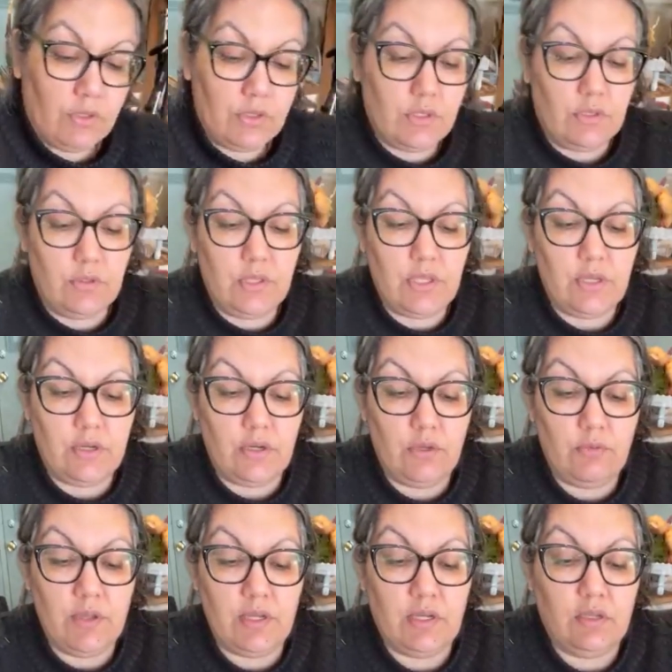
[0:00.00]
So here, I
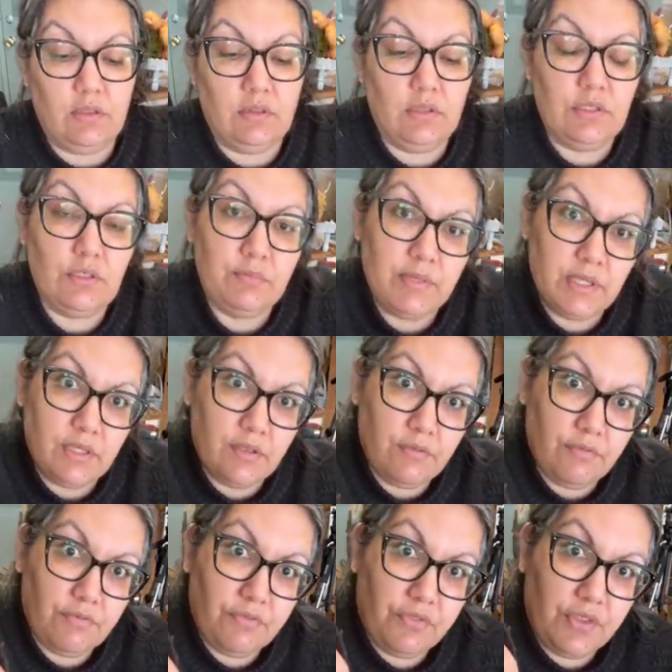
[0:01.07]
went a little bit
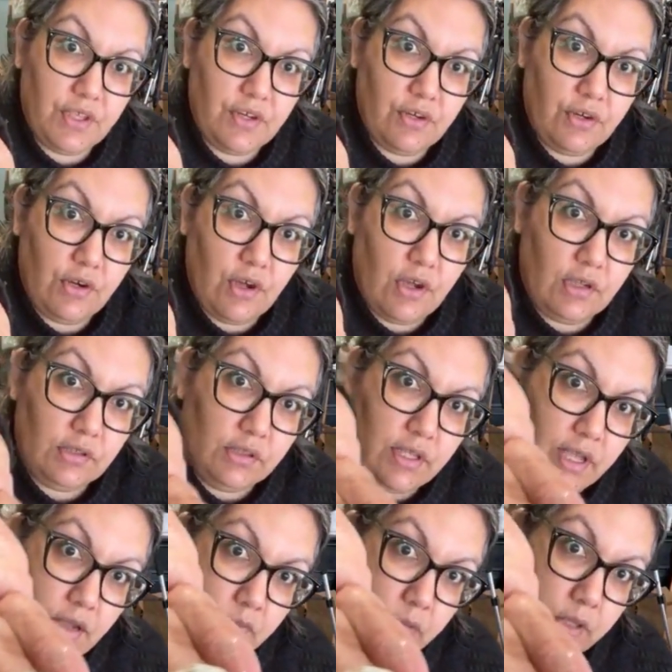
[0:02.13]
thinner on
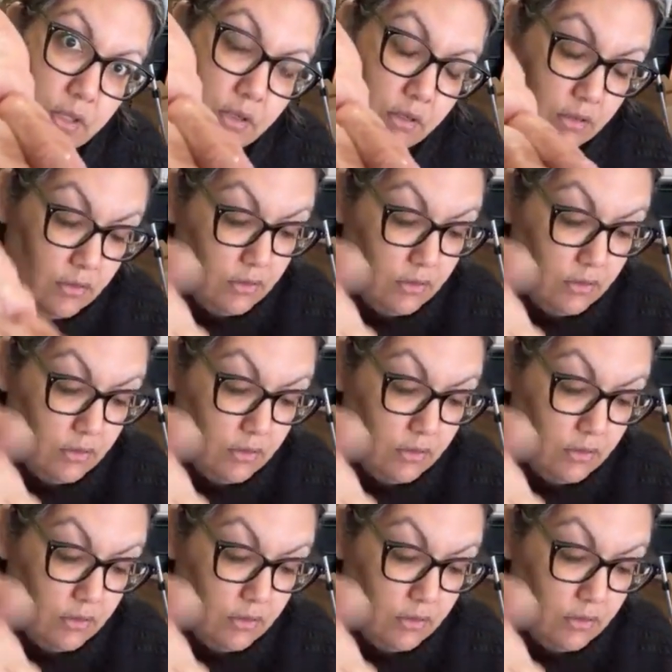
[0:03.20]
that one.